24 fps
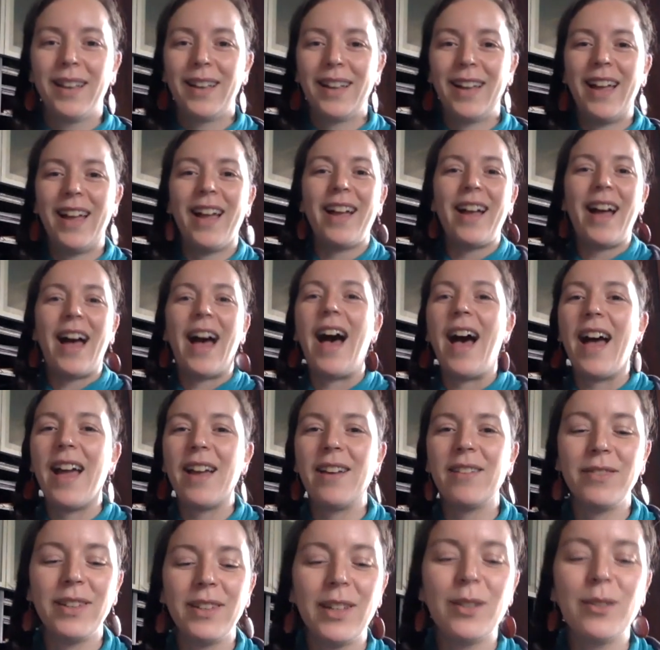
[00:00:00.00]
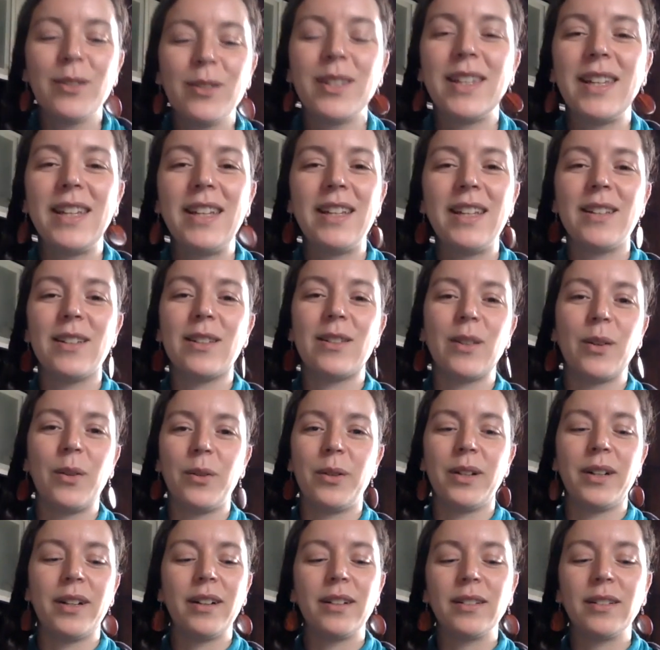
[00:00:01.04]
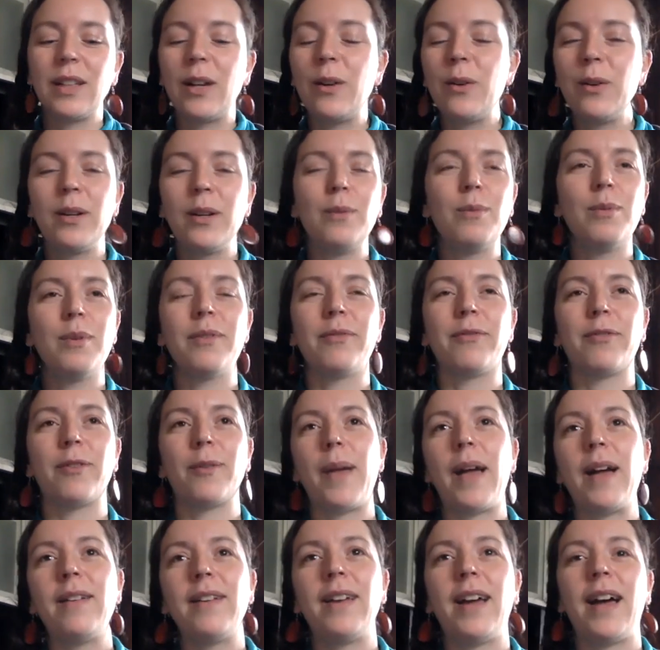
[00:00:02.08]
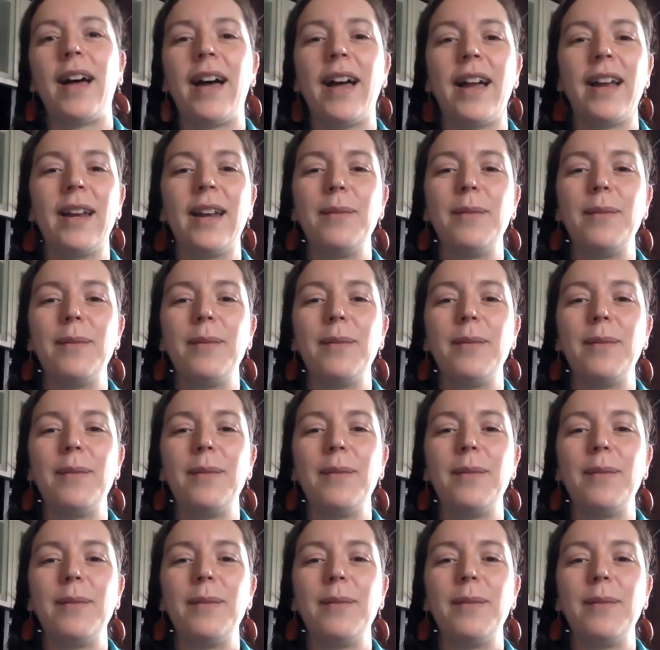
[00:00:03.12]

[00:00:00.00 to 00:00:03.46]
high VOCs or loaded with formaldehyde?